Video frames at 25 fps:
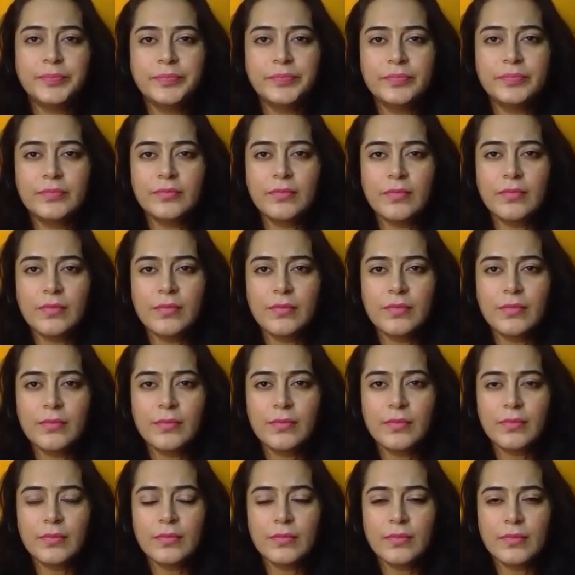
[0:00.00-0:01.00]

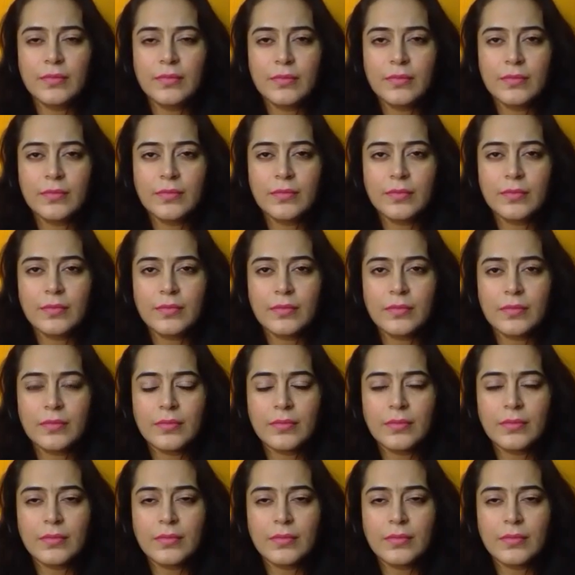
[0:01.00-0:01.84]
(silence)